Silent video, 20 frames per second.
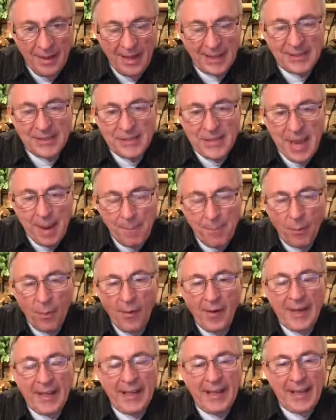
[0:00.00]
a
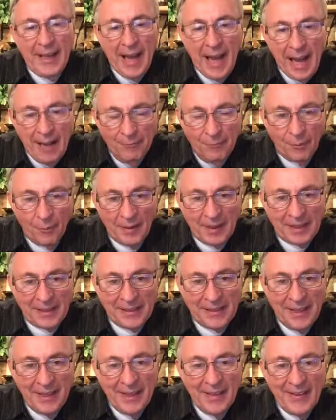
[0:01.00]
temporary
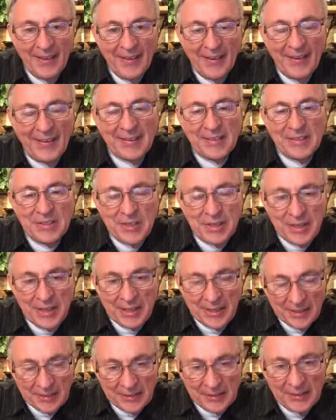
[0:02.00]
covering
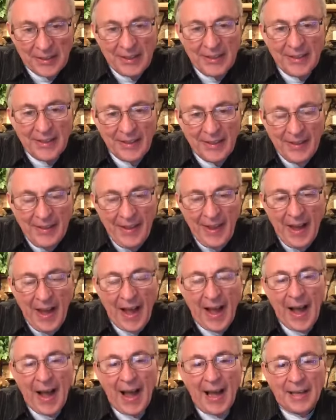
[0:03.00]
until
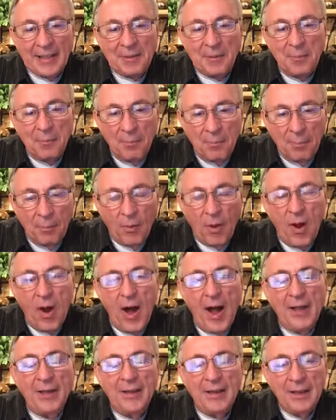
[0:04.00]
God
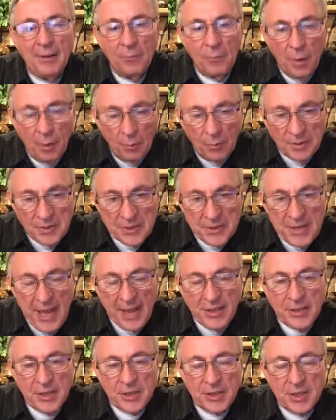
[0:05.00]
brought what was
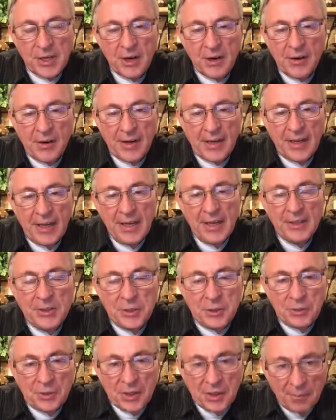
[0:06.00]
necessary
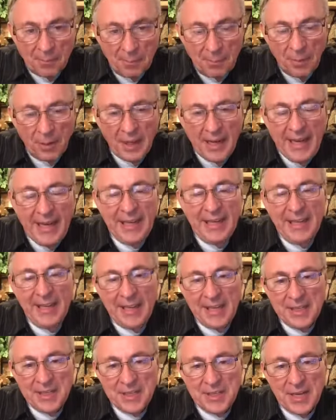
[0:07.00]
to complete
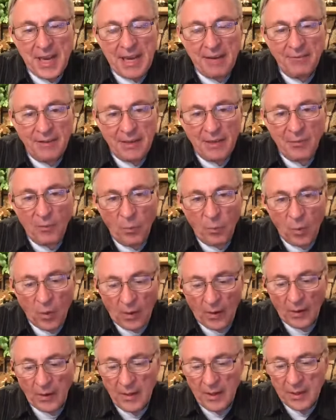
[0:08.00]
his saving
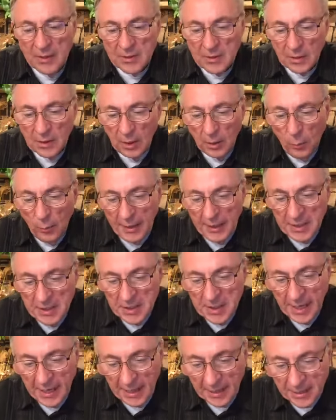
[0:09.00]
work. So look what he
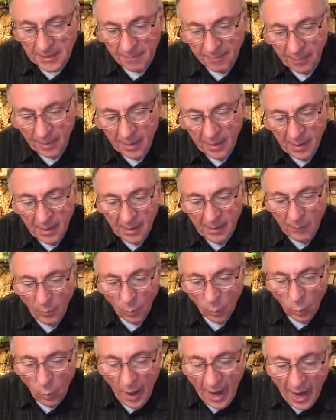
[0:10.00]
says.
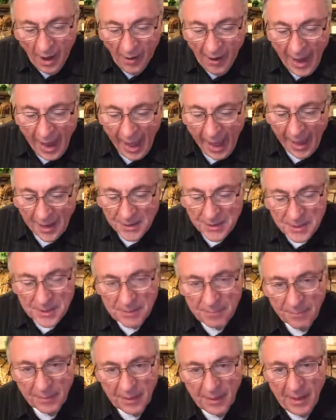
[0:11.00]

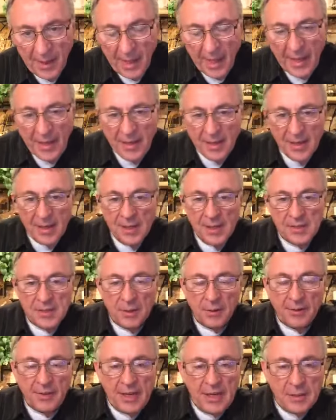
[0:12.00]
Whereas, okay,
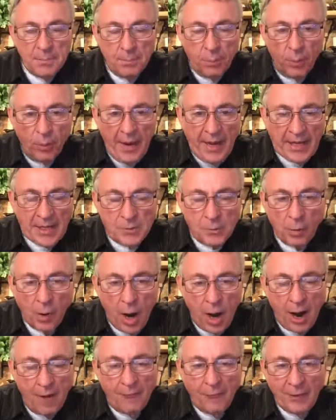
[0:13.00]
so these priests were
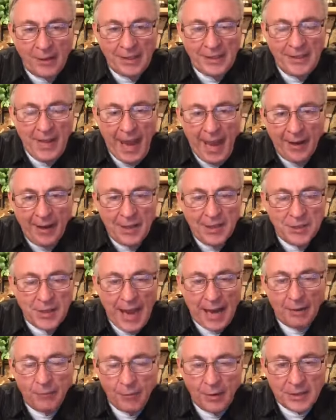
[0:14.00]
offering daily
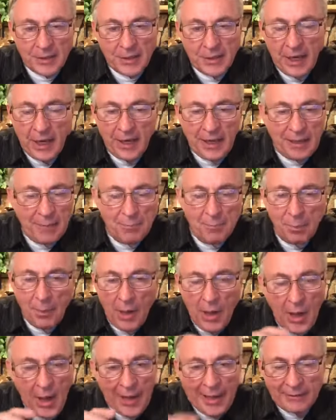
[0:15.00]
sacrifice, killing
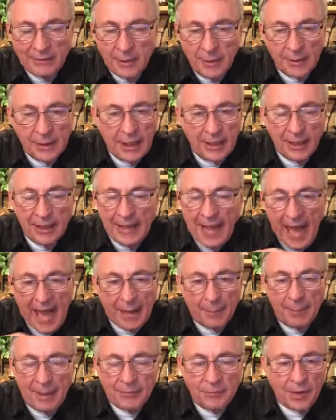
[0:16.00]
blood after killing
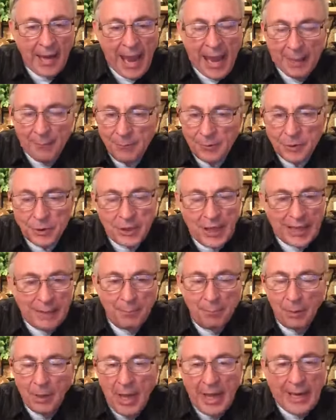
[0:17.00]
animal after animal,
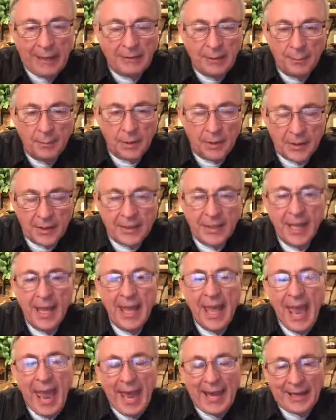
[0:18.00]
shedding blood after blood,
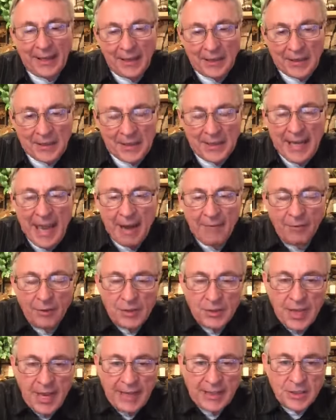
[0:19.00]
and it could never
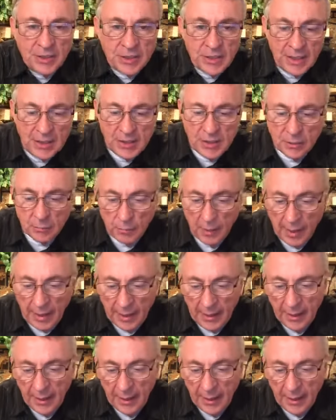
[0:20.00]
take sins away.